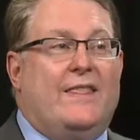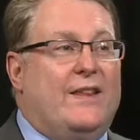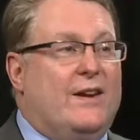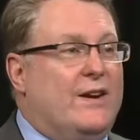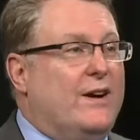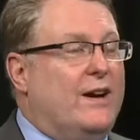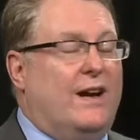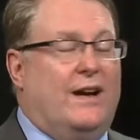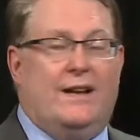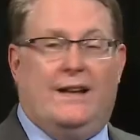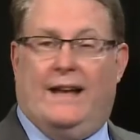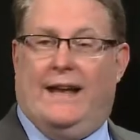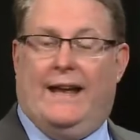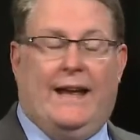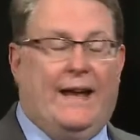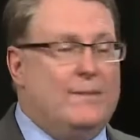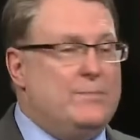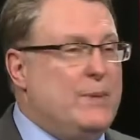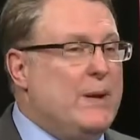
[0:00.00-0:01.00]
There are
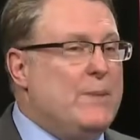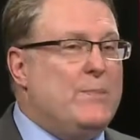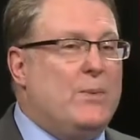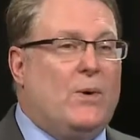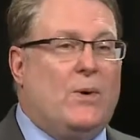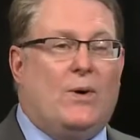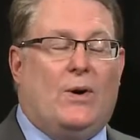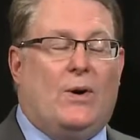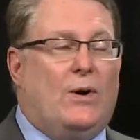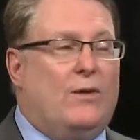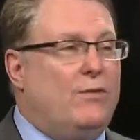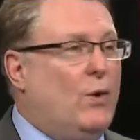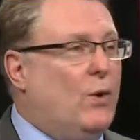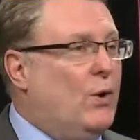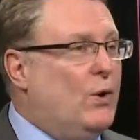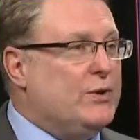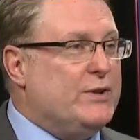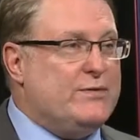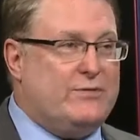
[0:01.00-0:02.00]
people of
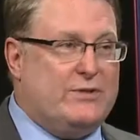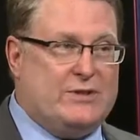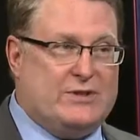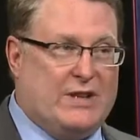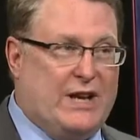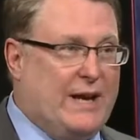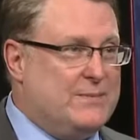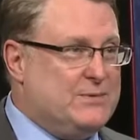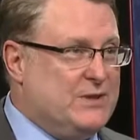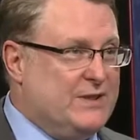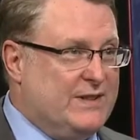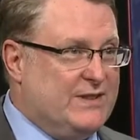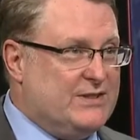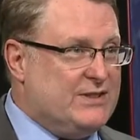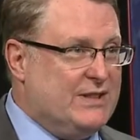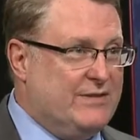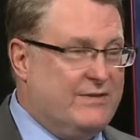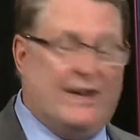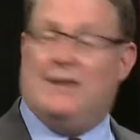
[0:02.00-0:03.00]
all different types at
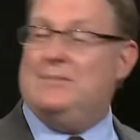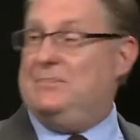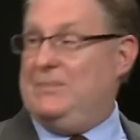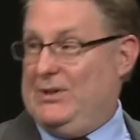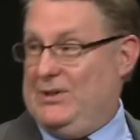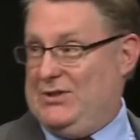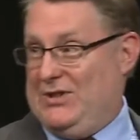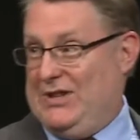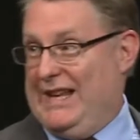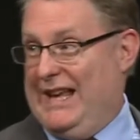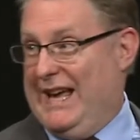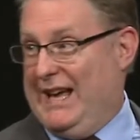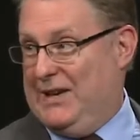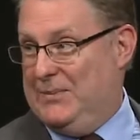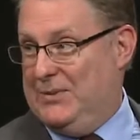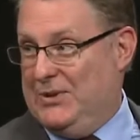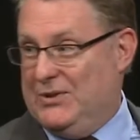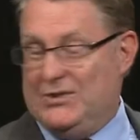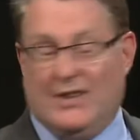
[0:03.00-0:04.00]
this event, plus the
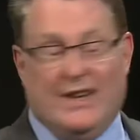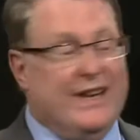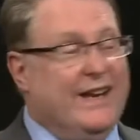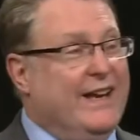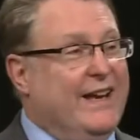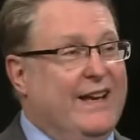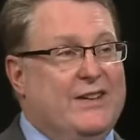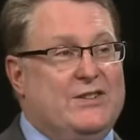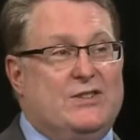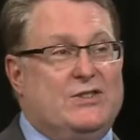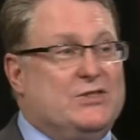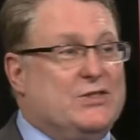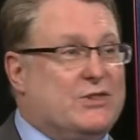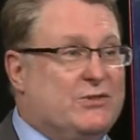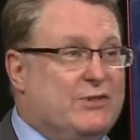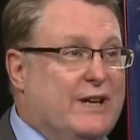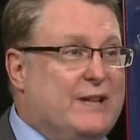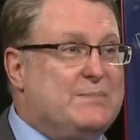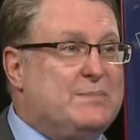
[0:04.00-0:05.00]
animals. It's just
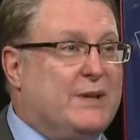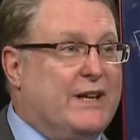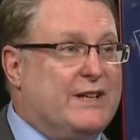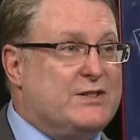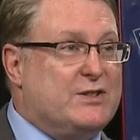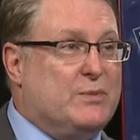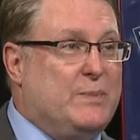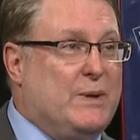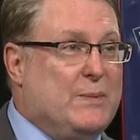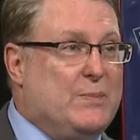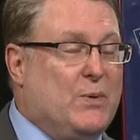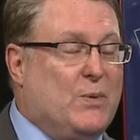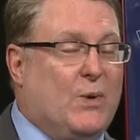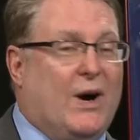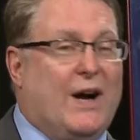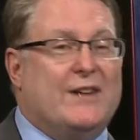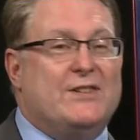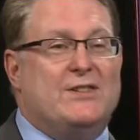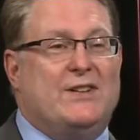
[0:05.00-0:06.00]
a great place to people
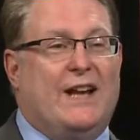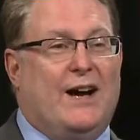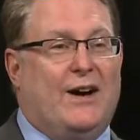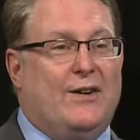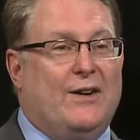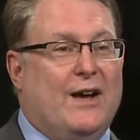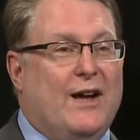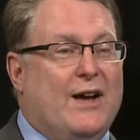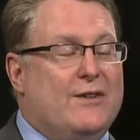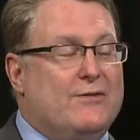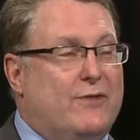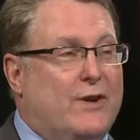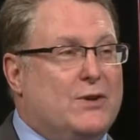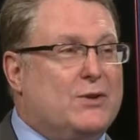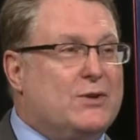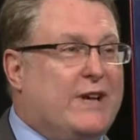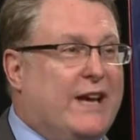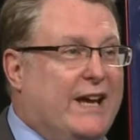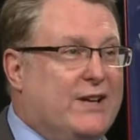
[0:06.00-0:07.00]
watch. Now,
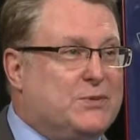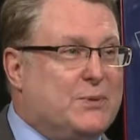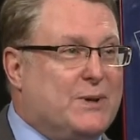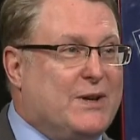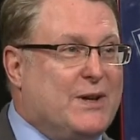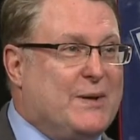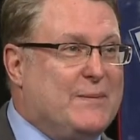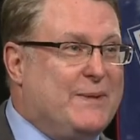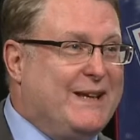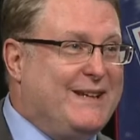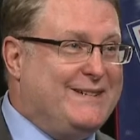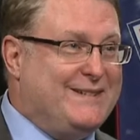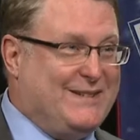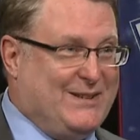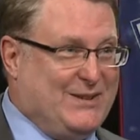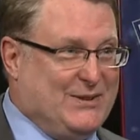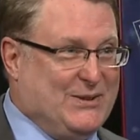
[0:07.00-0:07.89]
funnel cakes would come in